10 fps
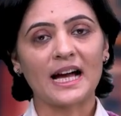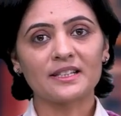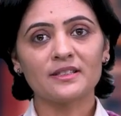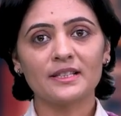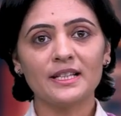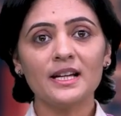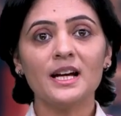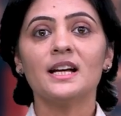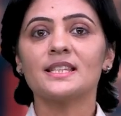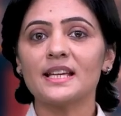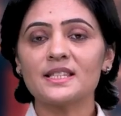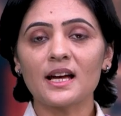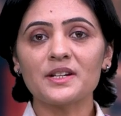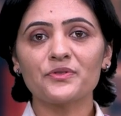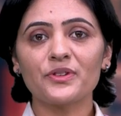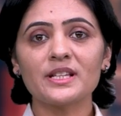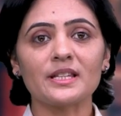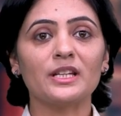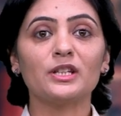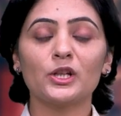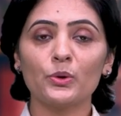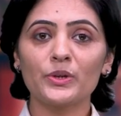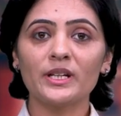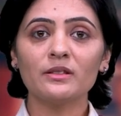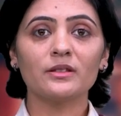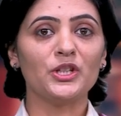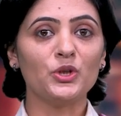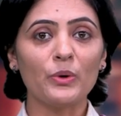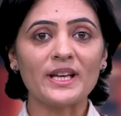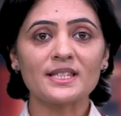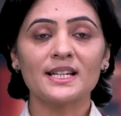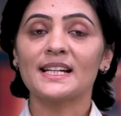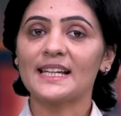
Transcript: Currently, six countries including the U S,